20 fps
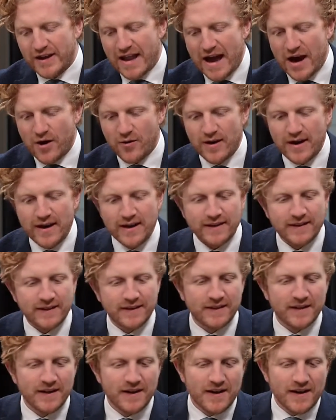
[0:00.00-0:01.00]
Now,
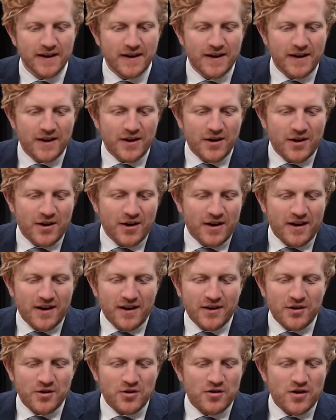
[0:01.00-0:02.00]
it's,
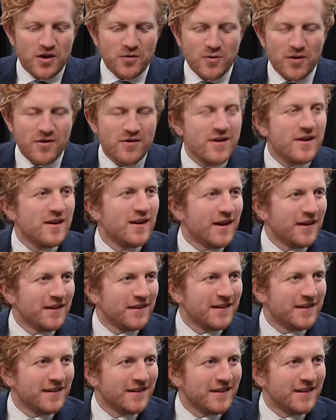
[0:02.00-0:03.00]
you know, we're in
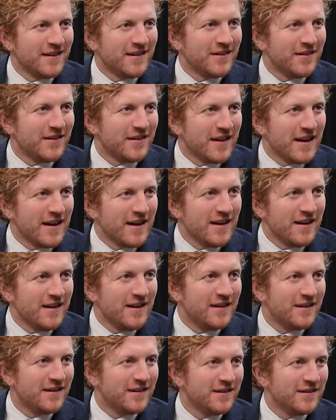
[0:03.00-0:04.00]
London, there's a
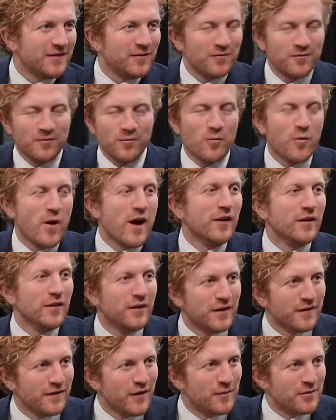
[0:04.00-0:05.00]

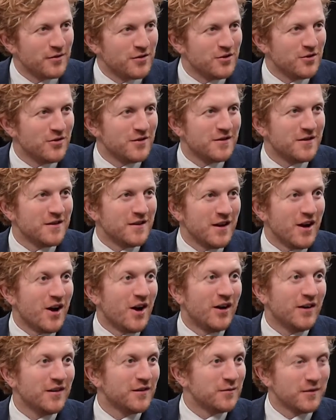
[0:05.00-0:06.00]
wealth of opportunity in the
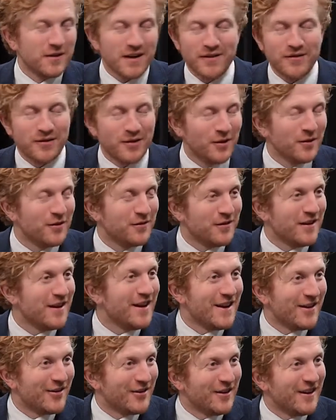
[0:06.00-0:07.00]
arts, we cover lots of it
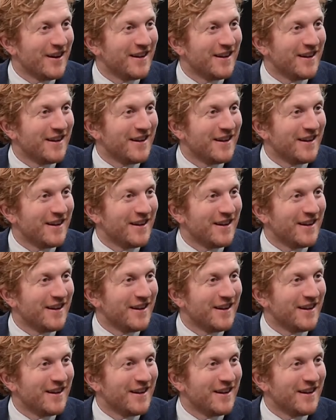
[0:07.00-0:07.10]
here on